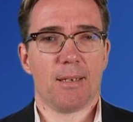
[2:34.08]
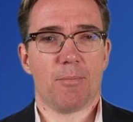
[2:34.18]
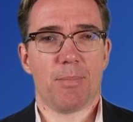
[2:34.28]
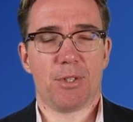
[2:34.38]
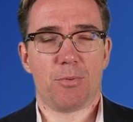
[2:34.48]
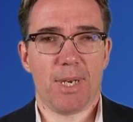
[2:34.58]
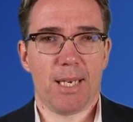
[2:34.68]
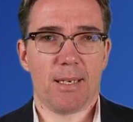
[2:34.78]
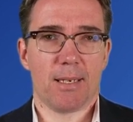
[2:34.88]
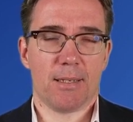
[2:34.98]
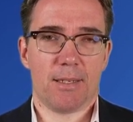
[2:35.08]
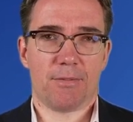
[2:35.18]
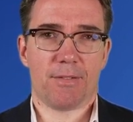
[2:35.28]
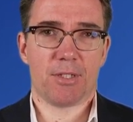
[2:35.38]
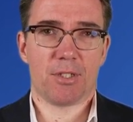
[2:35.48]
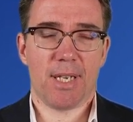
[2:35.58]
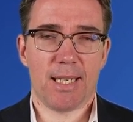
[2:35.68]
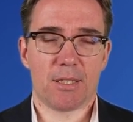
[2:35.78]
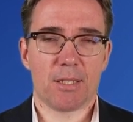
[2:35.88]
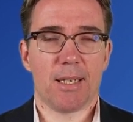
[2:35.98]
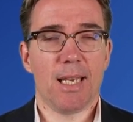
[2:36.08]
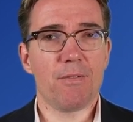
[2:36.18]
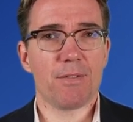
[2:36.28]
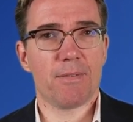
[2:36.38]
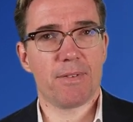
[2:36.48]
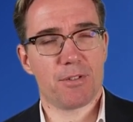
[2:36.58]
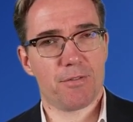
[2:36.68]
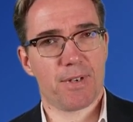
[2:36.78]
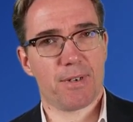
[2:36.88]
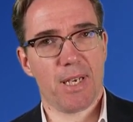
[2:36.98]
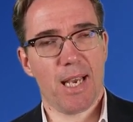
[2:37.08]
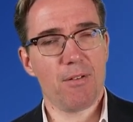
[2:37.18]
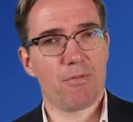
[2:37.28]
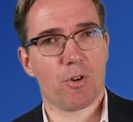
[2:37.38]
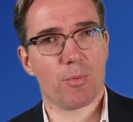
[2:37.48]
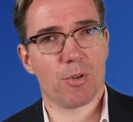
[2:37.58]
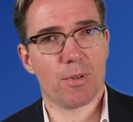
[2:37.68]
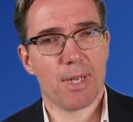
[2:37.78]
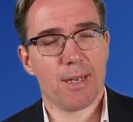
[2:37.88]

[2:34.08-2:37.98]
between different states, even if it's very informal.